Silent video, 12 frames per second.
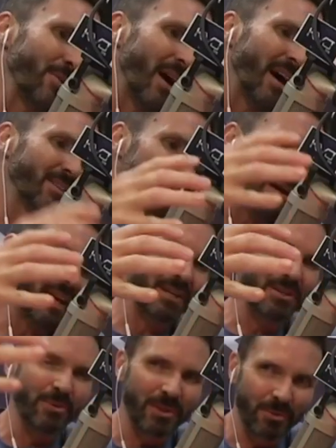you hot to
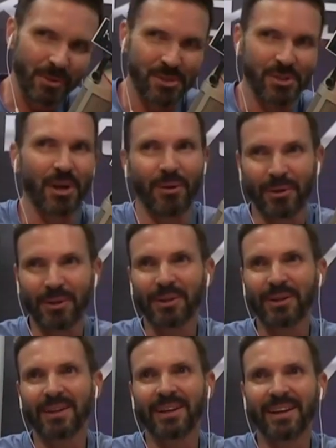making you into a joke.
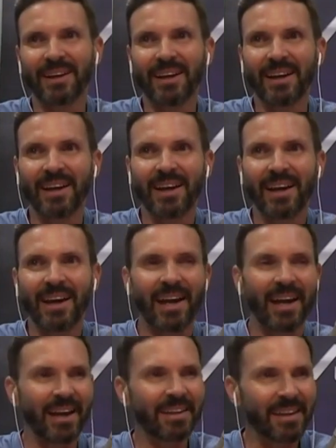
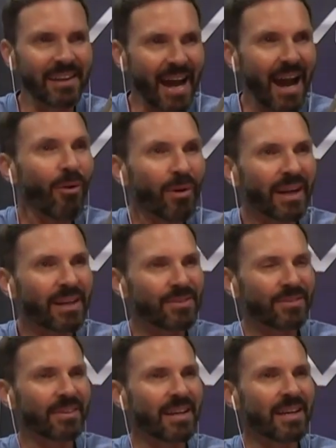And now when I
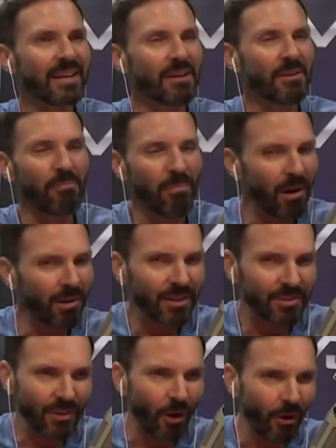see
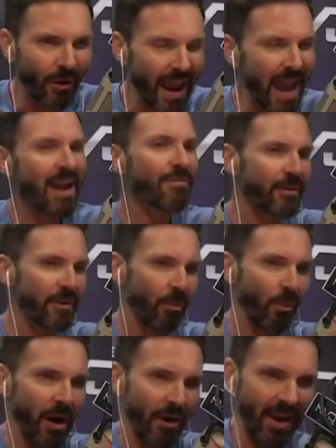mullets are
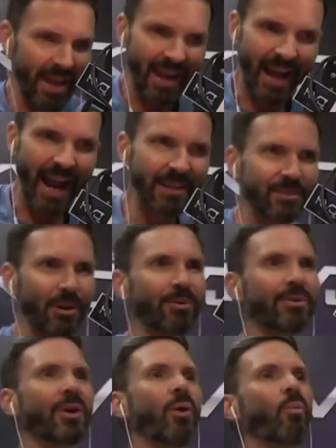everywhere, and I
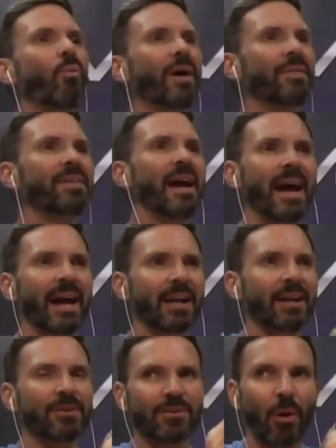don't know what the heck
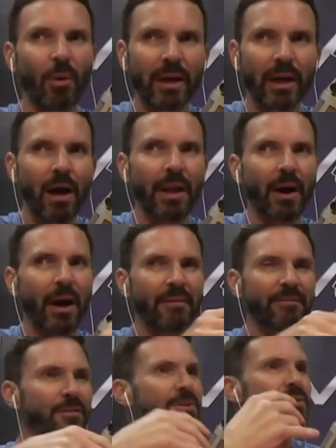is going on. Now, I
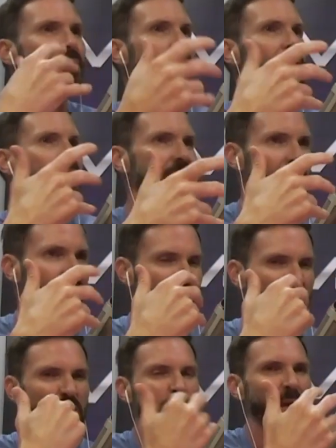first started seeing
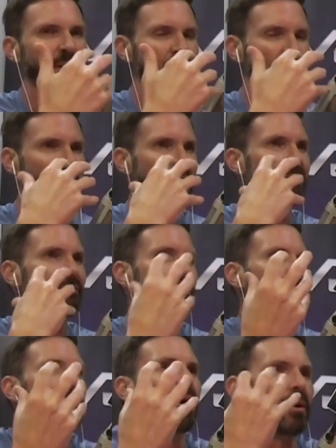this, especially in
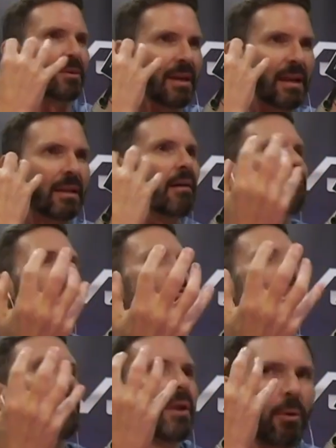football, because I love
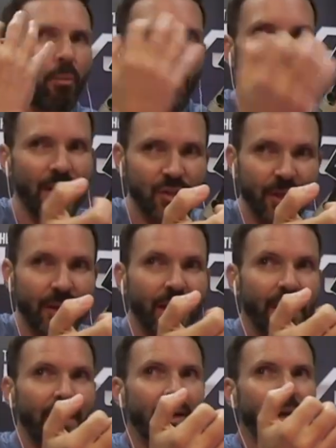football and I watch it.
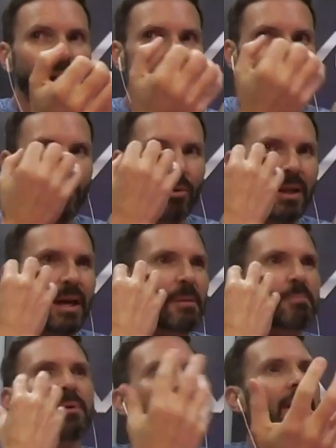And there were a lot
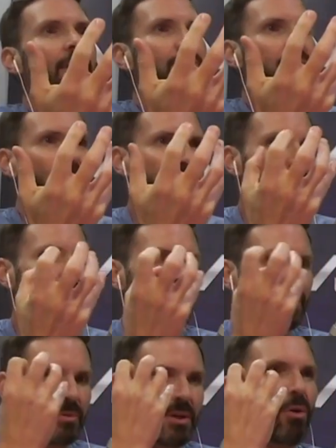of players that were doing it.
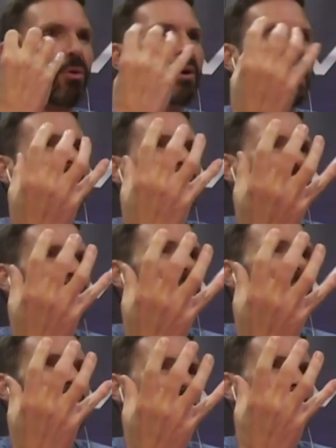There was a whole college
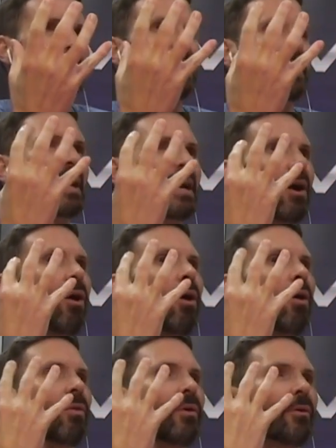football team, and they're
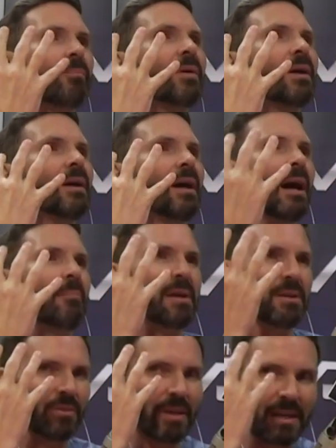
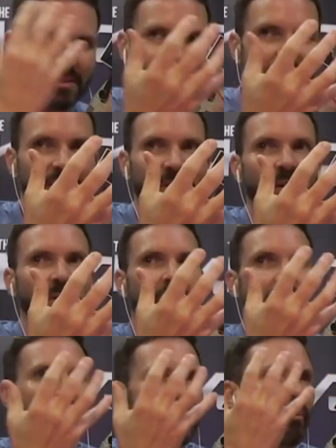basically out of South
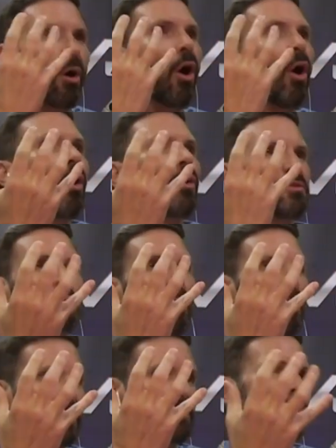Carolina. They were all
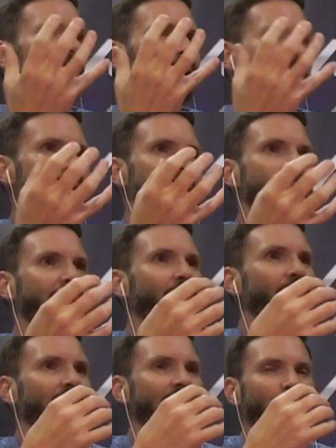sporting mullets. And I'm like,
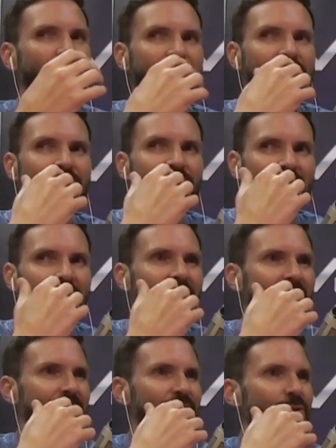okay, well, this is kind of
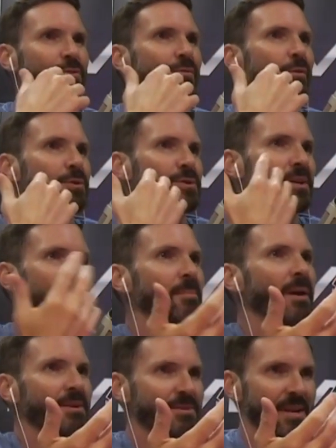like the dude's version of the
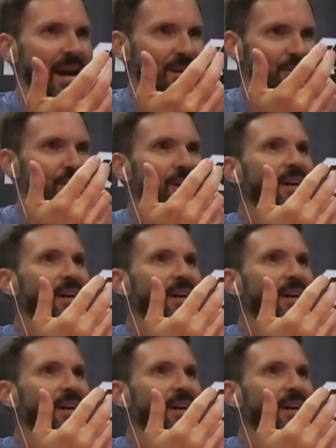mustache.